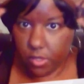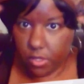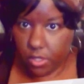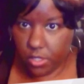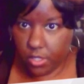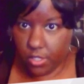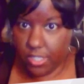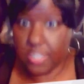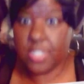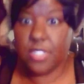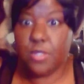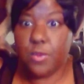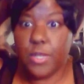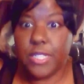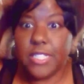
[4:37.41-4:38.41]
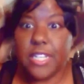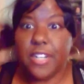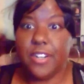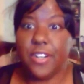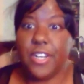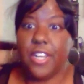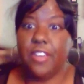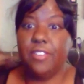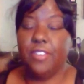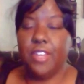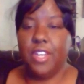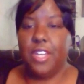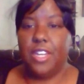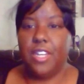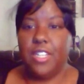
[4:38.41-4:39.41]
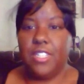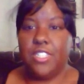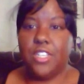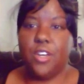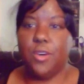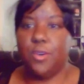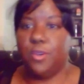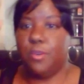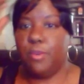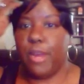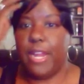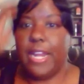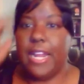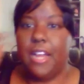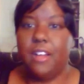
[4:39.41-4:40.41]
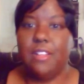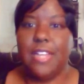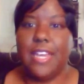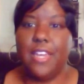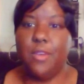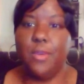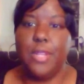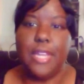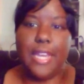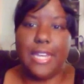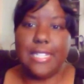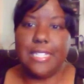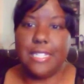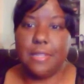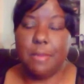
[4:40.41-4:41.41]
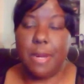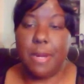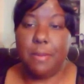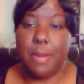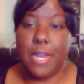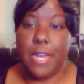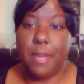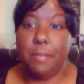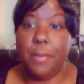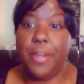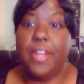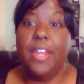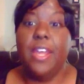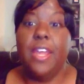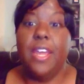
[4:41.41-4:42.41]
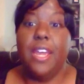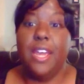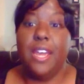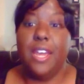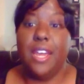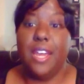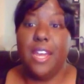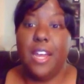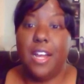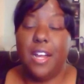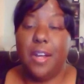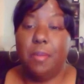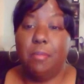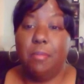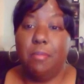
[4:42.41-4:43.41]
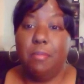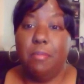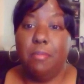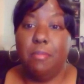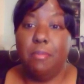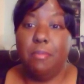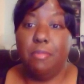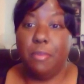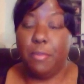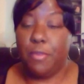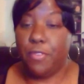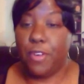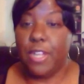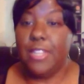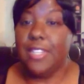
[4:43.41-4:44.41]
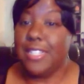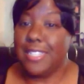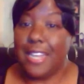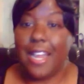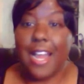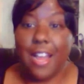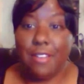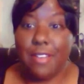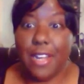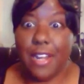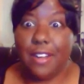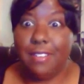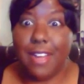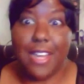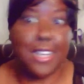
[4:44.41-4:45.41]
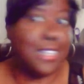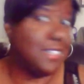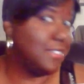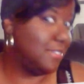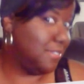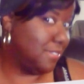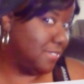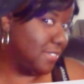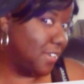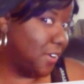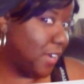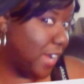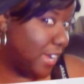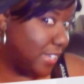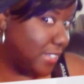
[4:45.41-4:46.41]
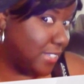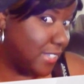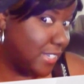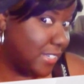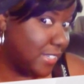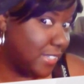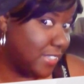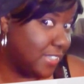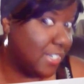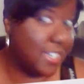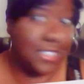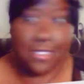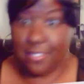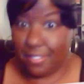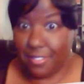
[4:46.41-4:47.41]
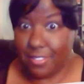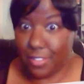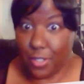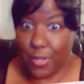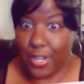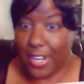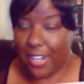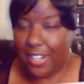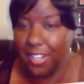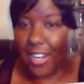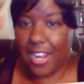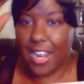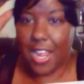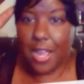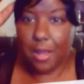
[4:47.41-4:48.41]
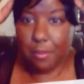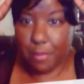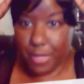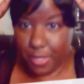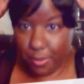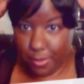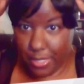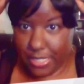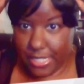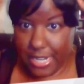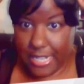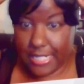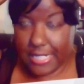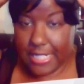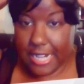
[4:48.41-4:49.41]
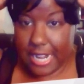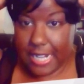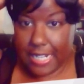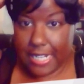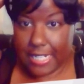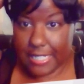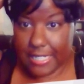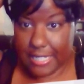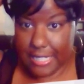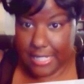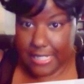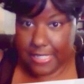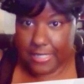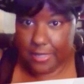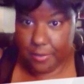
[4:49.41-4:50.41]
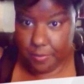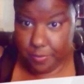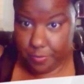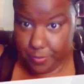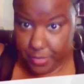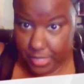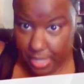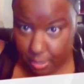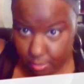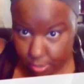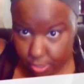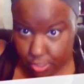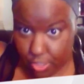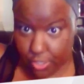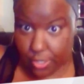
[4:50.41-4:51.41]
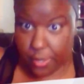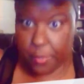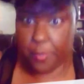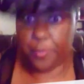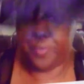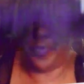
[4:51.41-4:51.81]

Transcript: So, this is what's underneath. So, right now, like, you really can't see the back of my head, but um, from the front, looks like I have hair, right? Okay, see? No hair. But the reason I did not cut these, and I will show you,